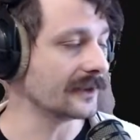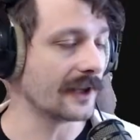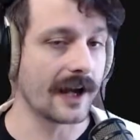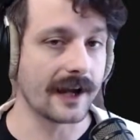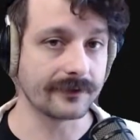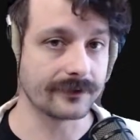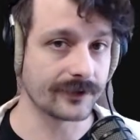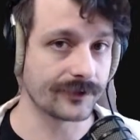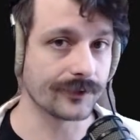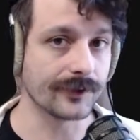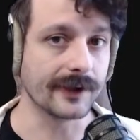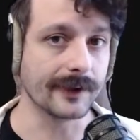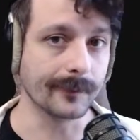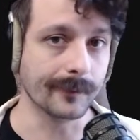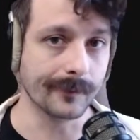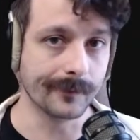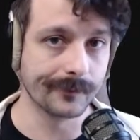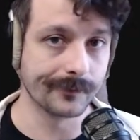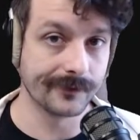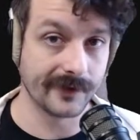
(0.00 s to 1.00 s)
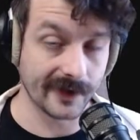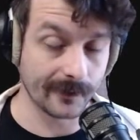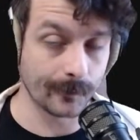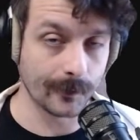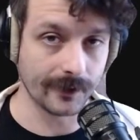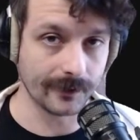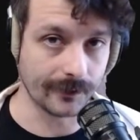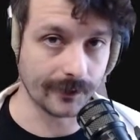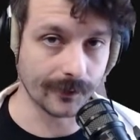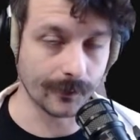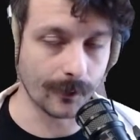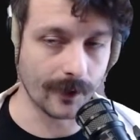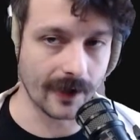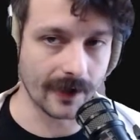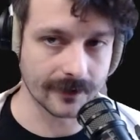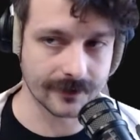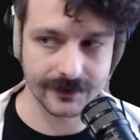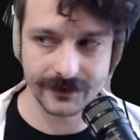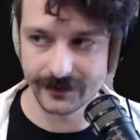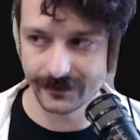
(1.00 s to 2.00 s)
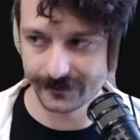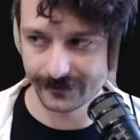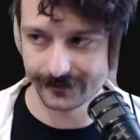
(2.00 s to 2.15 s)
live stream that one could watch.